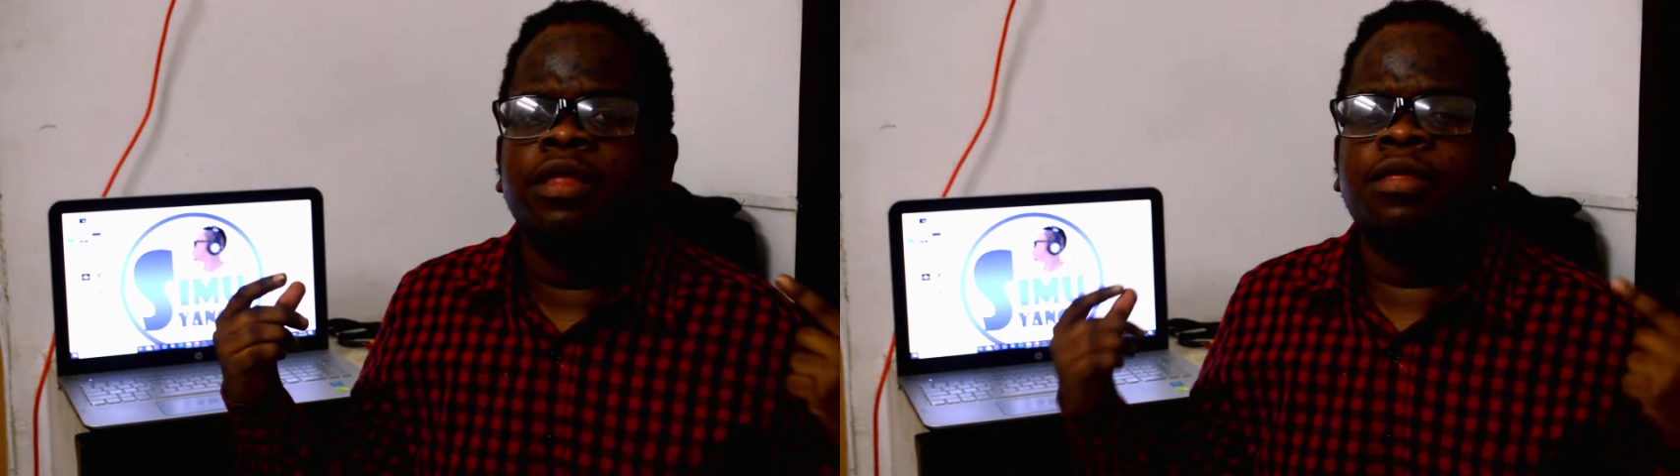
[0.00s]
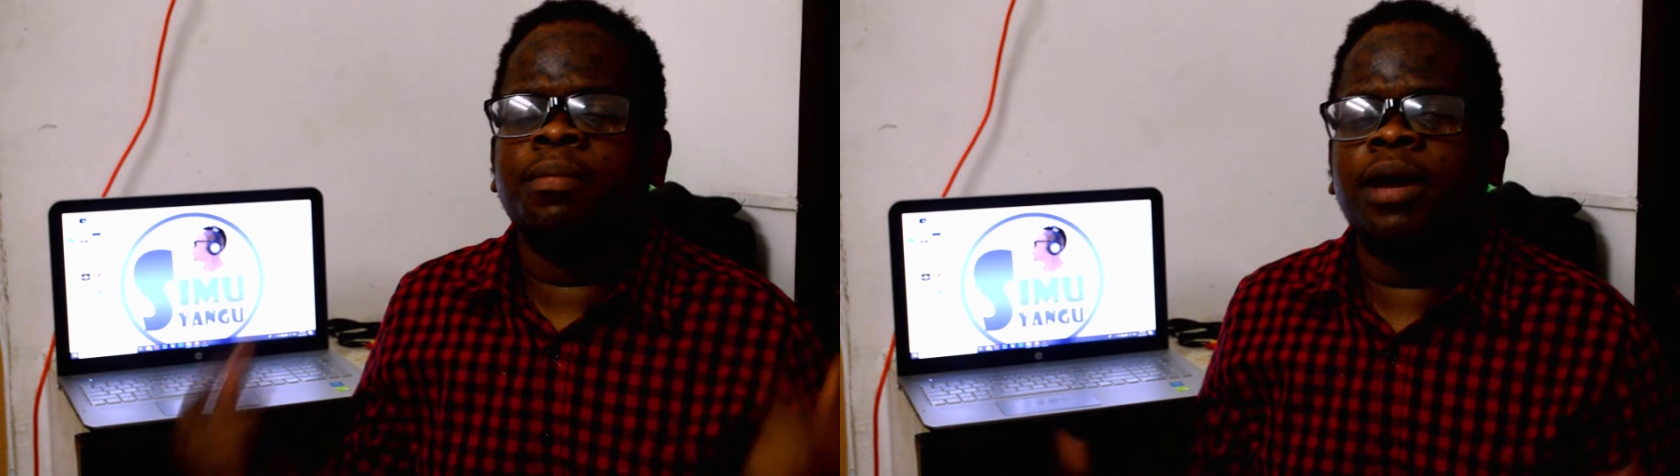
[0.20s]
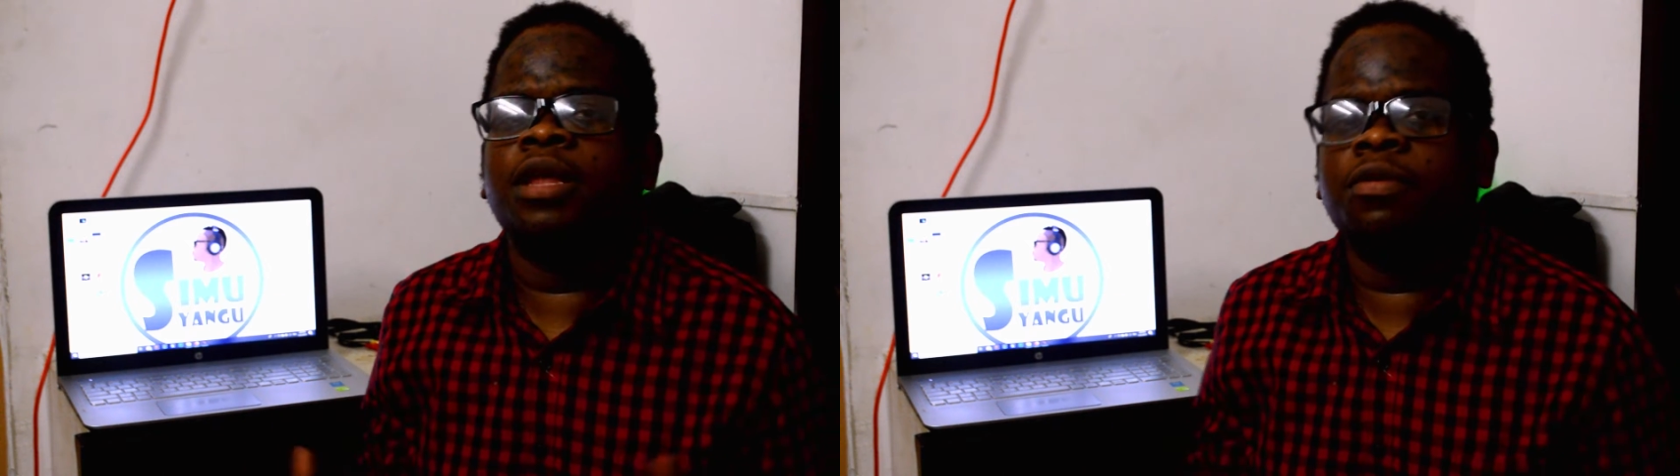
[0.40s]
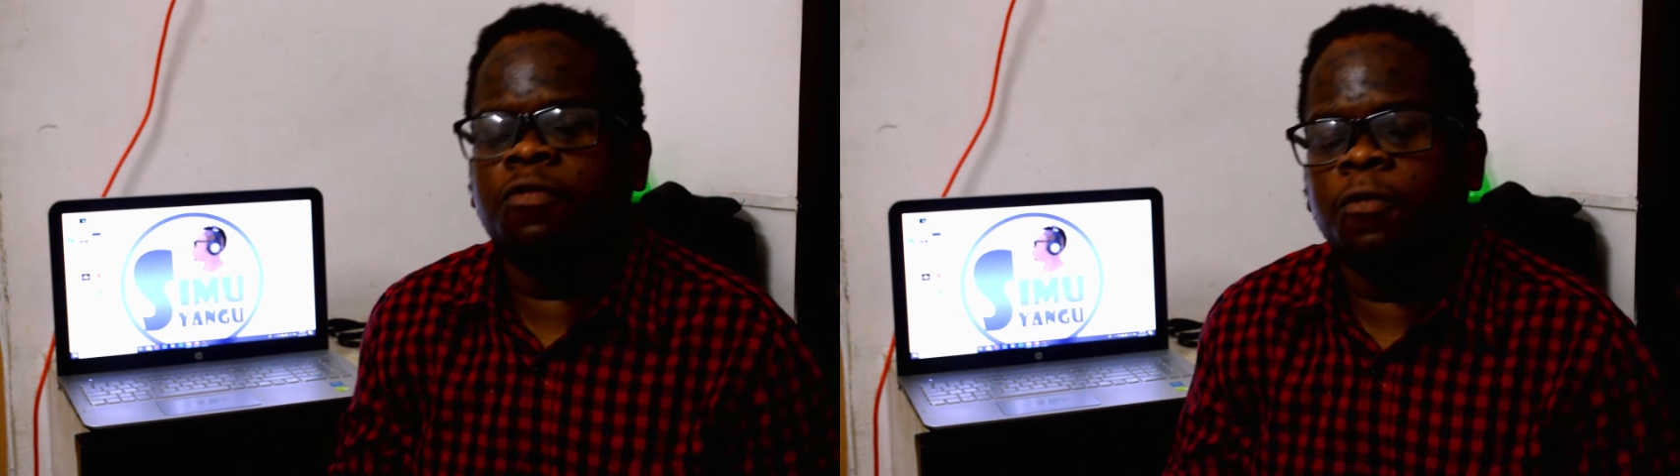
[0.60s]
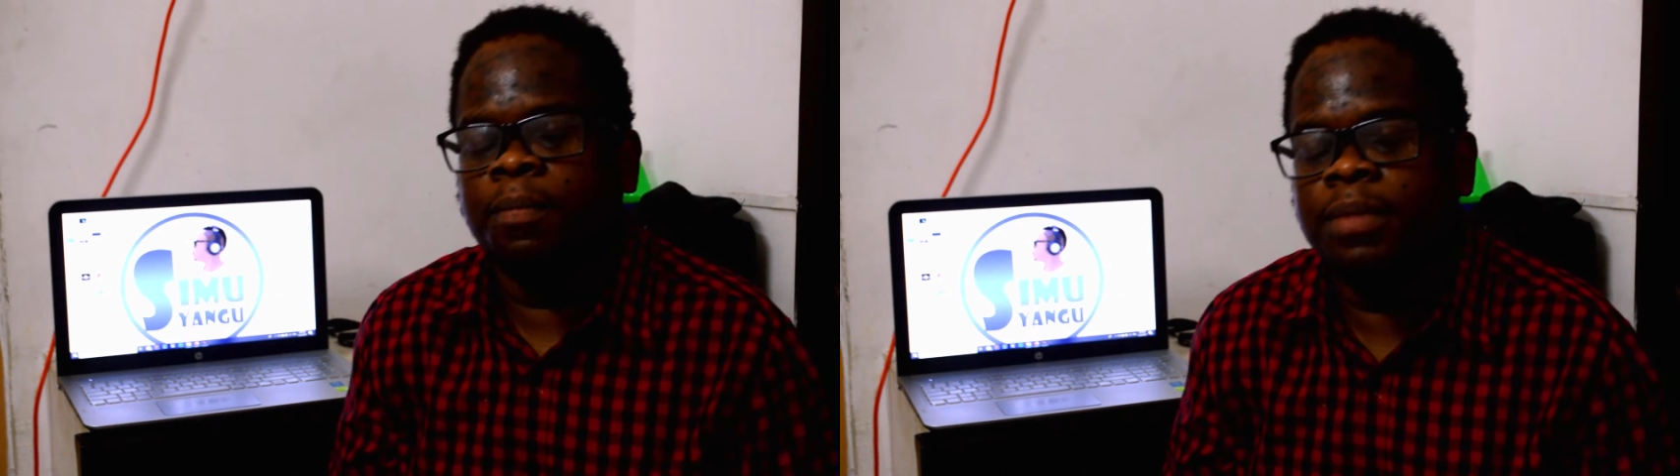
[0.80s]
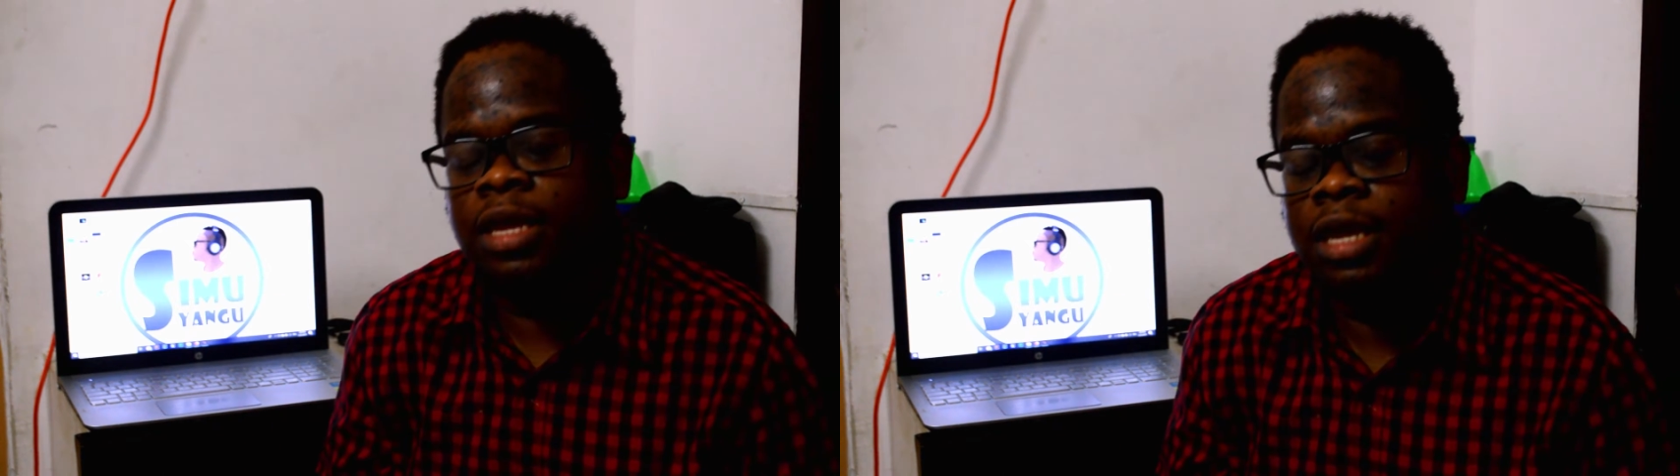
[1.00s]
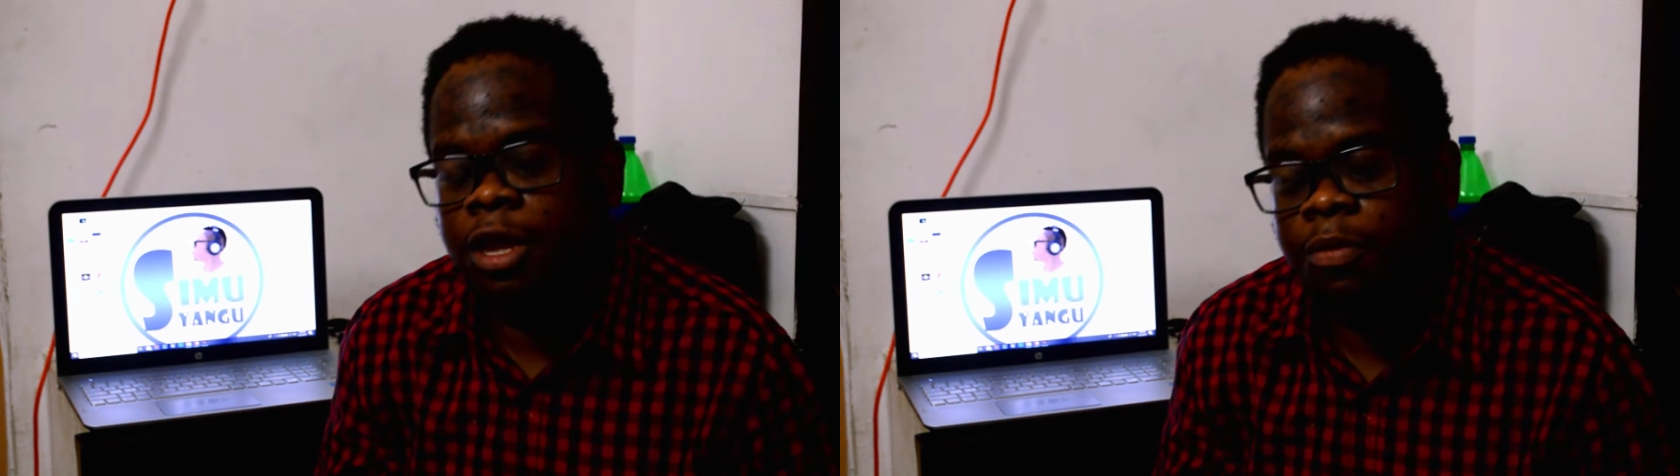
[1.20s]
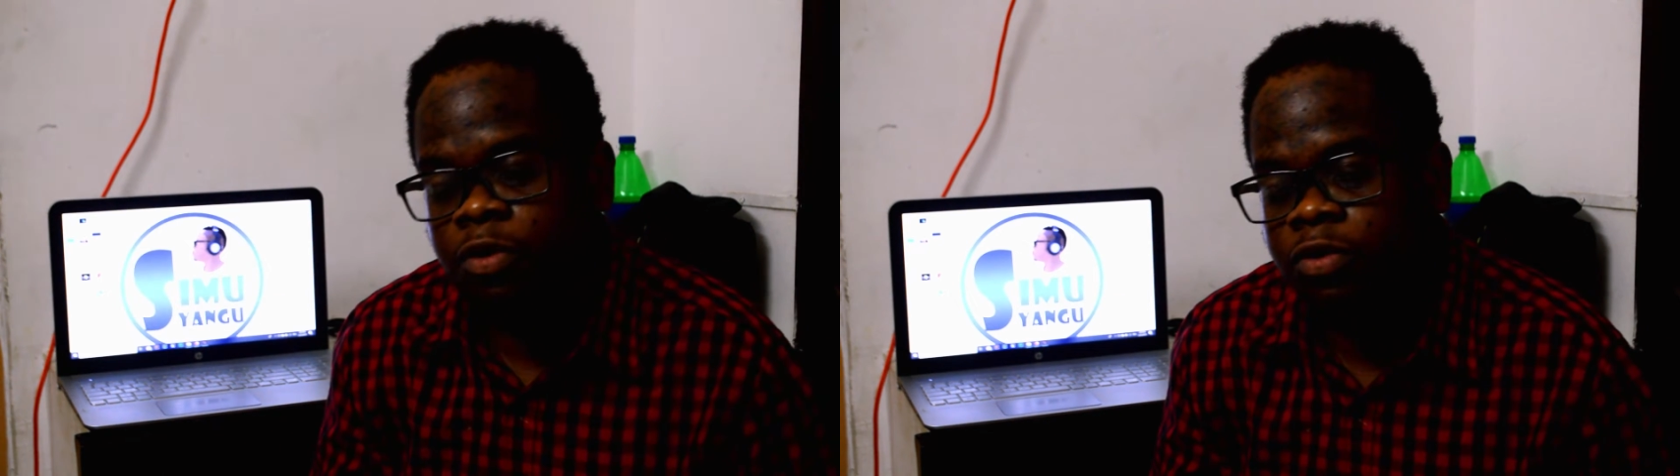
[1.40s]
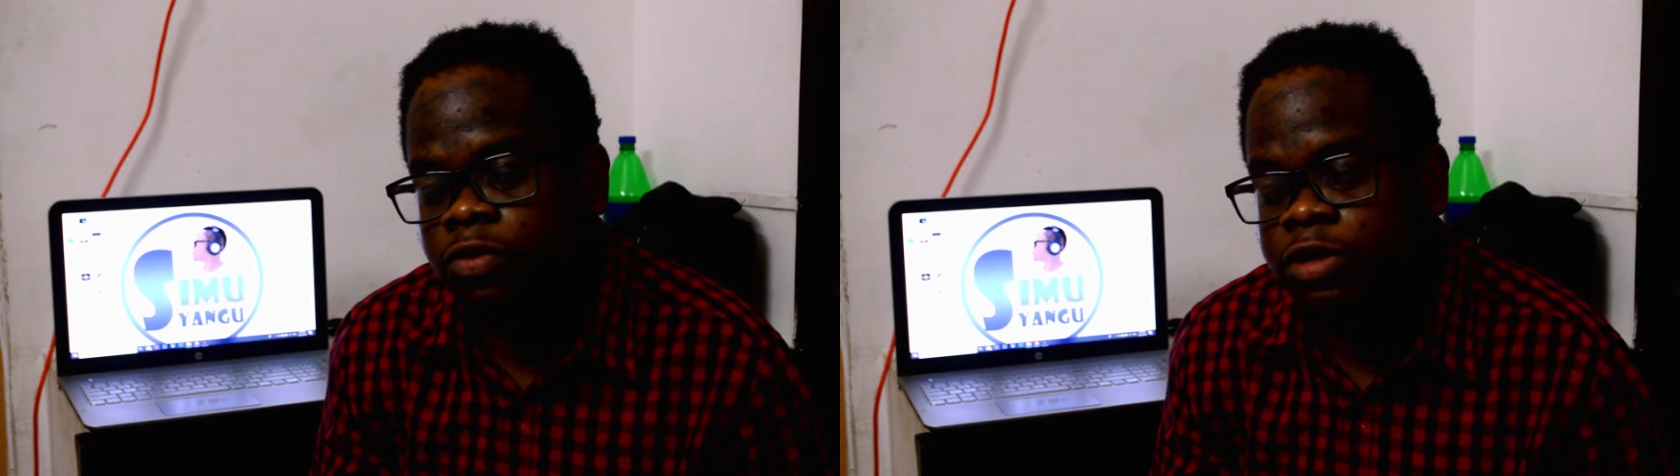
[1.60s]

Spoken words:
the mind from being able to